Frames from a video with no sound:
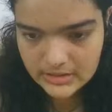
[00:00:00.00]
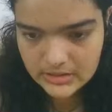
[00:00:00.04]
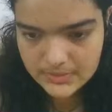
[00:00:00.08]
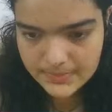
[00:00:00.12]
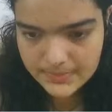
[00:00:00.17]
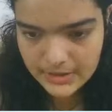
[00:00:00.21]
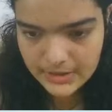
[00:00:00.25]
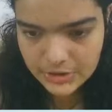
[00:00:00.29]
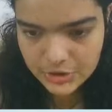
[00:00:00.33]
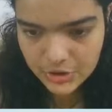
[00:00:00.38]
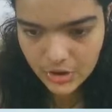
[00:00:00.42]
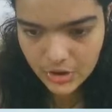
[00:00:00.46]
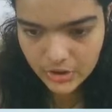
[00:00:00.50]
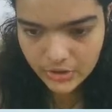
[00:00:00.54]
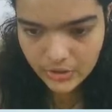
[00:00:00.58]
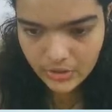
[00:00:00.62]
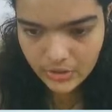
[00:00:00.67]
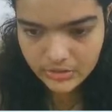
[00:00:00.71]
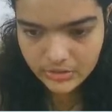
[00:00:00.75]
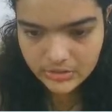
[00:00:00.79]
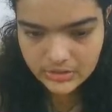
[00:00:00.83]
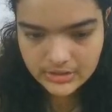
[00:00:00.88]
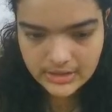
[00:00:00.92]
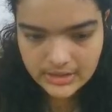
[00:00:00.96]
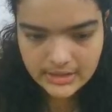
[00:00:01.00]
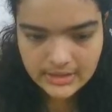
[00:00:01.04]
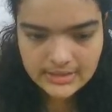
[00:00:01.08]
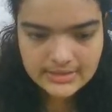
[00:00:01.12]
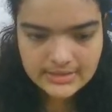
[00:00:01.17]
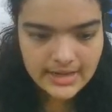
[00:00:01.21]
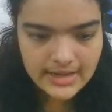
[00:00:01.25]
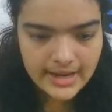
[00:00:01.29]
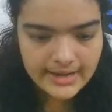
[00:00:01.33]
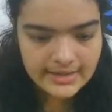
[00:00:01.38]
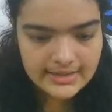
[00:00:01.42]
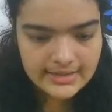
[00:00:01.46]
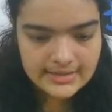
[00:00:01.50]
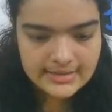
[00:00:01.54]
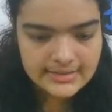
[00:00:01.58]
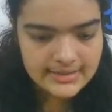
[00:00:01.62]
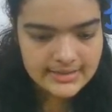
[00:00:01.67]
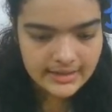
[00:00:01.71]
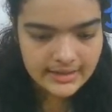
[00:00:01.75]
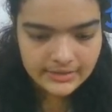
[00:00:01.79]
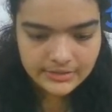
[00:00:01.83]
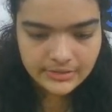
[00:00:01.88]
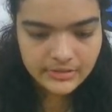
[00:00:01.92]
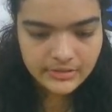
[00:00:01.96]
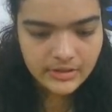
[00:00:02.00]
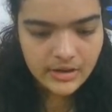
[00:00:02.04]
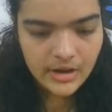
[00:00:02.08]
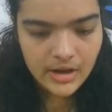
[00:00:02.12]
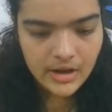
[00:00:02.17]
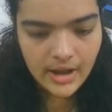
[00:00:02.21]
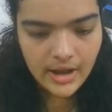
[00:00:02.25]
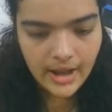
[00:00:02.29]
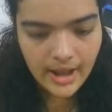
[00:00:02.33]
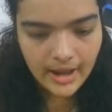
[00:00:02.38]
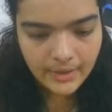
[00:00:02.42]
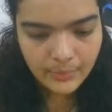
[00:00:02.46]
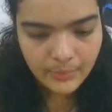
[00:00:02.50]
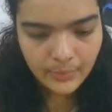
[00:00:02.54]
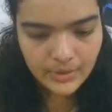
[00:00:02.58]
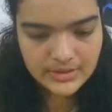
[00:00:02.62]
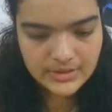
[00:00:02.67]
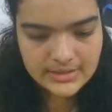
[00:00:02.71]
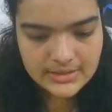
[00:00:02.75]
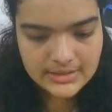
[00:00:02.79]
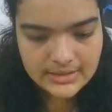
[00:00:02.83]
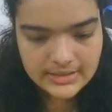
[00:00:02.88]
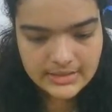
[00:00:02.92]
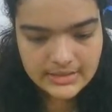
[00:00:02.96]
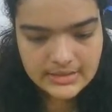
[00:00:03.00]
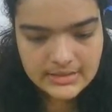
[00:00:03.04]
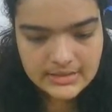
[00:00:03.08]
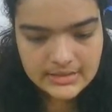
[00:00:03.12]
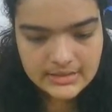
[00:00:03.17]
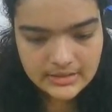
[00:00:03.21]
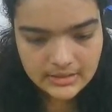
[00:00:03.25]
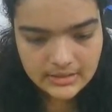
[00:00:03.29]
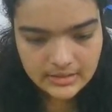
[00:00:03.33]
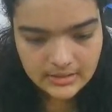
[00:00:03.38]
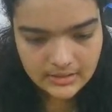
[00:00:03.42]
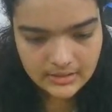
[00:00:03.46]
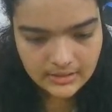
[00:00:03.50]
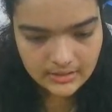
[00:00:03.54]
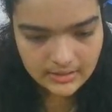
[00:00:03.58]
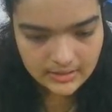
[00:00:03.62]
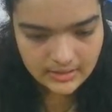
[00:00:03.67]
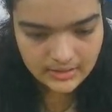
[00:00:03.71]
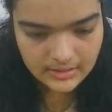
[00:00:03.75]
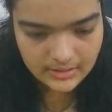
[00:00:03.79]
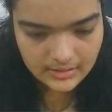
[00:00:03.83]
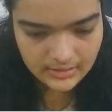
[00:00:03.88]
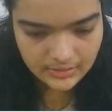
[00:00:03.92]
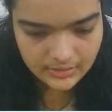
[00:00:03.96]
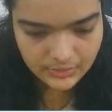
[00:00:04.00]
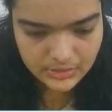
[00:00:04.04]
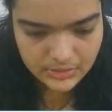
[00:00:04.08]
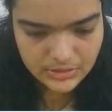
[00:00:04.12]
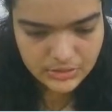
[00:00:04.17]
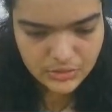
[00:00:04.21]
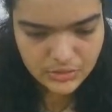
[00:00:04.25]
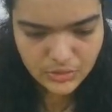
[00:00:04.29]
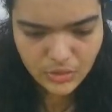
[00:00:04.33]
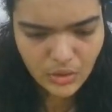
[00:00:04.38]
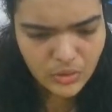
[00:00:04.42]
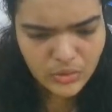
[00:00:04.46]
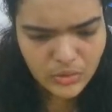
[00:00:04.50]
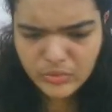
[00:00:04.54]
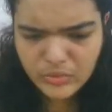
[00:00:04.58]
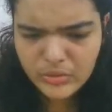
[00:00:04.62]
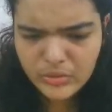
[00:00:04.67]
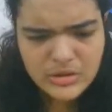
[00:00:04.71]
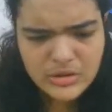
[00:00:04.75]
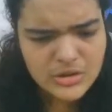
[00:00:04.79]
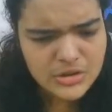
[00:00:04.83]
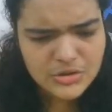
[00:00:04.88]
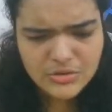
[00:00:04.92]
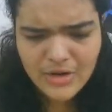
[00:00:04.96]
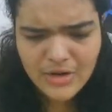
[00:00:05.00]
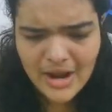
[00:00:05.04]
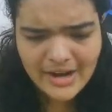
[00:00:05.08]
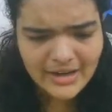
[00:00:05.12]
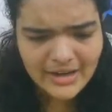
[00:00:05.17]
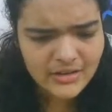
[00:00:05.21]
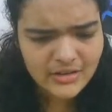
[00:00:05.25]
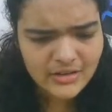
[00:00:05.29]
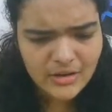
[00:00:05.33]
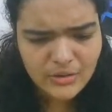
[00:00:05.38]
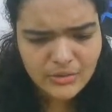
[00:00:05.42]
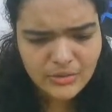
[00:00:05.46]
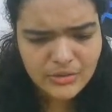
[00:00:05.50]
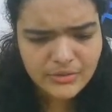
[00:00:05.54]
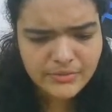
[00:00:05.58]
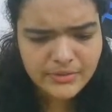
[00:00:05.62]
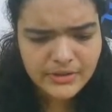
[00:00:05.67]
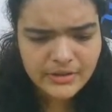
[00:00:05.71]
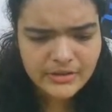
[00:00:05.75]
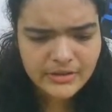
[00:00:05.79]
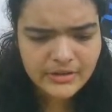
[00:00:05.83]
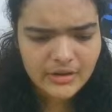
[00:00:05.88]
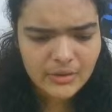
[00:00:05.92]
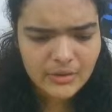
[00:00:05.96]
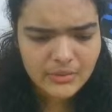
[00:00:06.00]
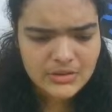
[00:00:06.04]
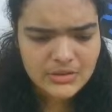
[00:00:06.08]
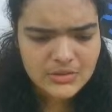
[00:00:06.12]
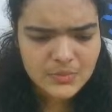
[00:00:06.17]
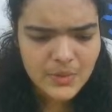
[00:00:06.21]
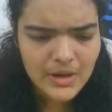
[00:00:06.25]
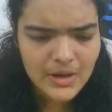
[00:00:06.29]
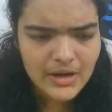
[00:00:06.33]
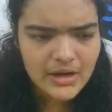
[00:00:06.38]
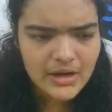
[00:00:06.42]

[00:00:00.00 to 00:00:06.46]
make sure your thing is aligned in the center, and once it is, you can just drag it around and figure it out as well.